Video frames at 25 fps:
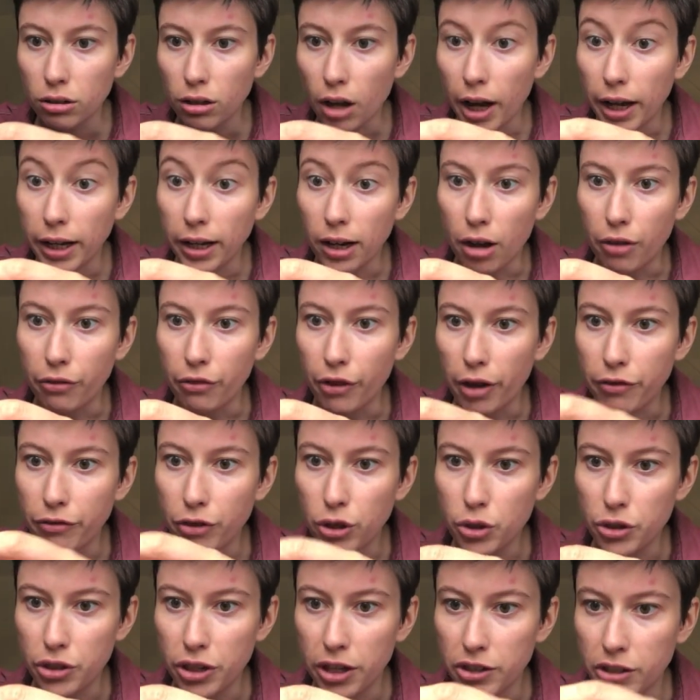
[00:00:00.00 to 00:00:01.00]
I've
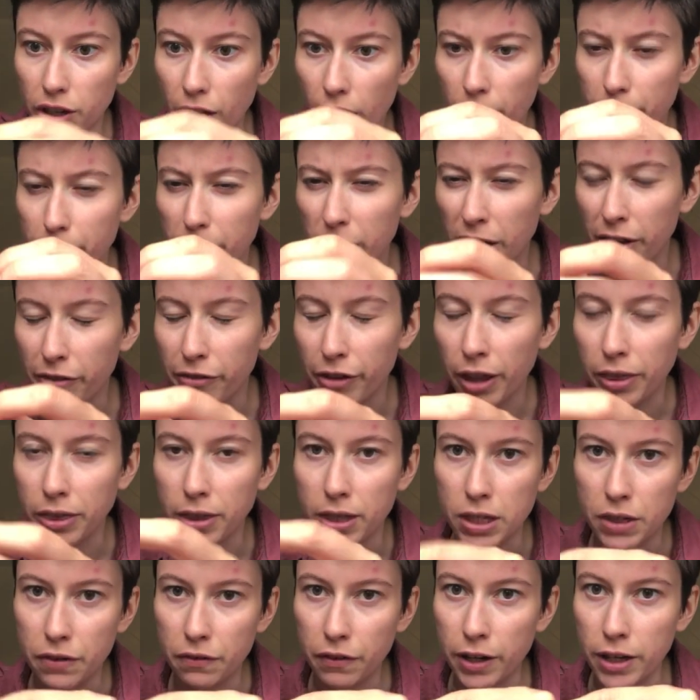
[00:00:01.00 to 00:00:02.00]
used this, I've had
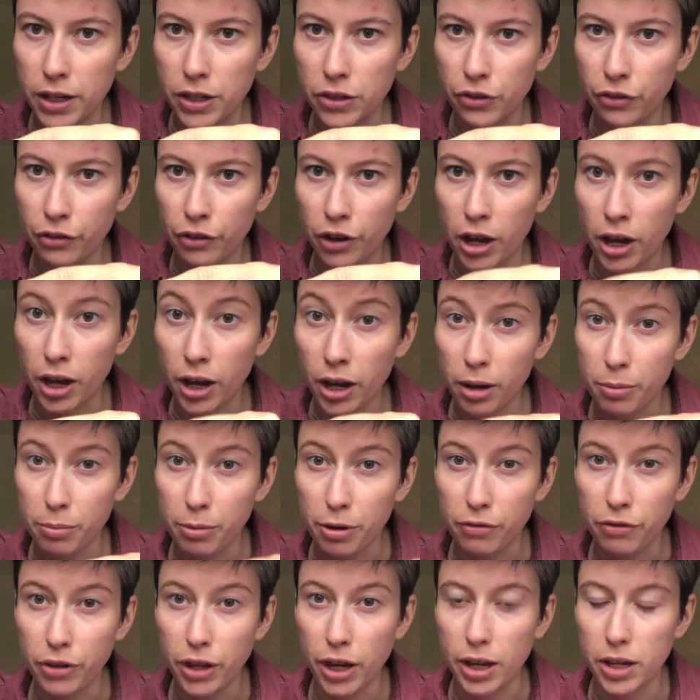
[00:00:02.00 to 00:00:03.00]
this fleece for a
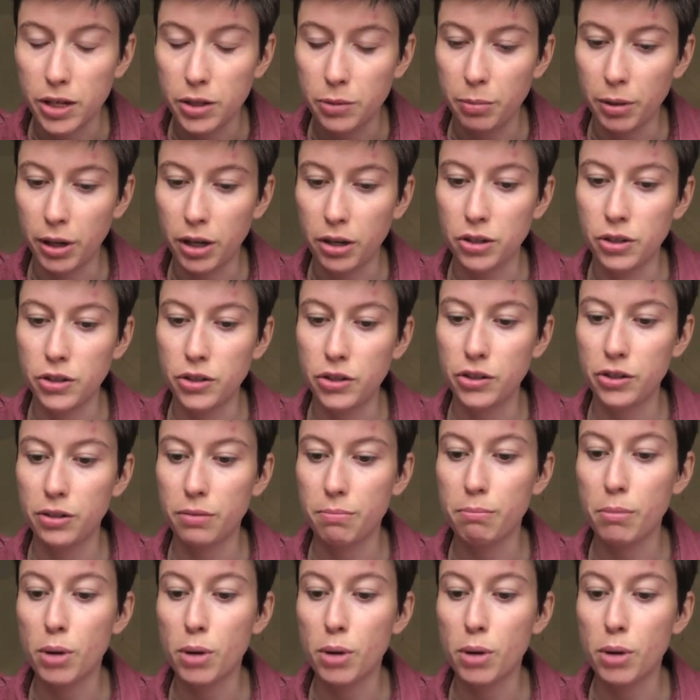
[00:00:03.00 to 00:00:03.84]
couple of years because